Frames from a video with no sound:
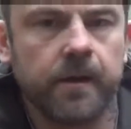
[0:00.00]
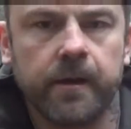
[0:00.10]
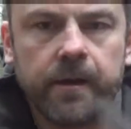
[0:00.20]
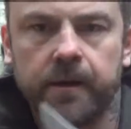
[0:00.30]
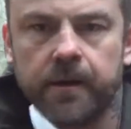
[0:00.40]

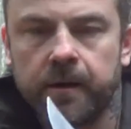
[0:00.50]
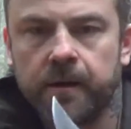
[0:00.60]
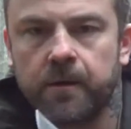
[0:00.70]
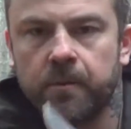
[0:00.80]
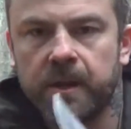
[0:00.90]
and
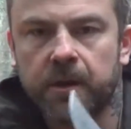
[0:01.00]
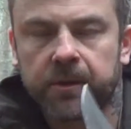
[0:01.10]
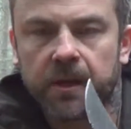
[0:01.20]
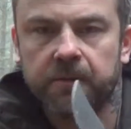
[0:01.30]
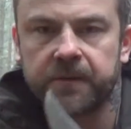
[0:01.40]
without
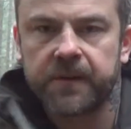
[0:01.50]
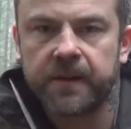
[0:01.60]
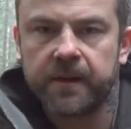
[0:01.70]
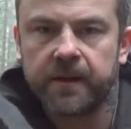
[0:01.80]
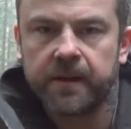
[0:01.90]
gloves
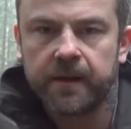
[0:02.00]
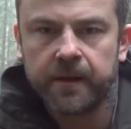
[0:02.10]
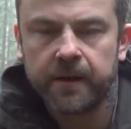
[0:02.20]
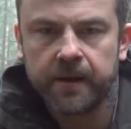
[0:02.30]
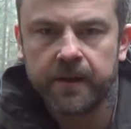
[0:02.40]

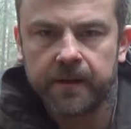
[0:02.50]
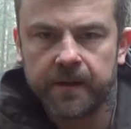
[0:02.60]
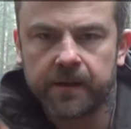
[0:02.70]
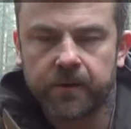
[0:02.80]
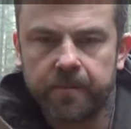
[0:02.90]

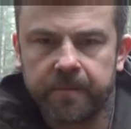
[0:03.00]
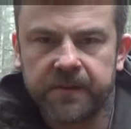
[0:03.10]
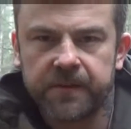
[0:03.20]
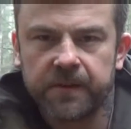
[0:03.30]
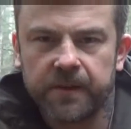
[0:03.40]
that grip
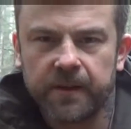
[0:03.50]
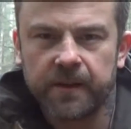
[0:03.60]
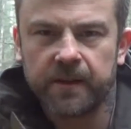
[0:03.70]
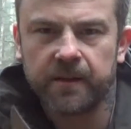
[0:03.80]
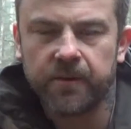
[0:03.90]
is
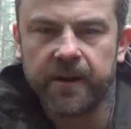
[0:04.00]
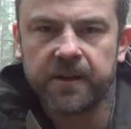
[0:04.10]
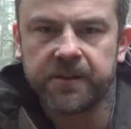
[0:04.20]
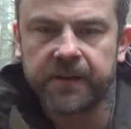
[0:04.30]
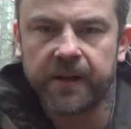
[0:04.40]

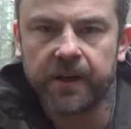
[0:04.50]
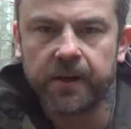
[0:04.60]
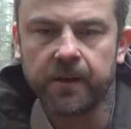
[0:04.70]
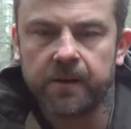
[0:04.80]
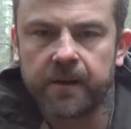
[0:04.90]
really
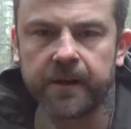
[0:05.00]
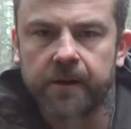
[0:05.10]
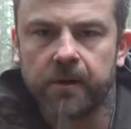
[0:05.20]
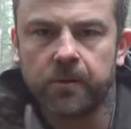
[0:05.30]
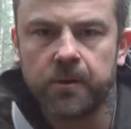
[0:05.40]
sticky like
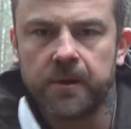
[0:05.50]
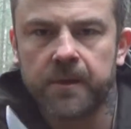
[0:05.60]
glue.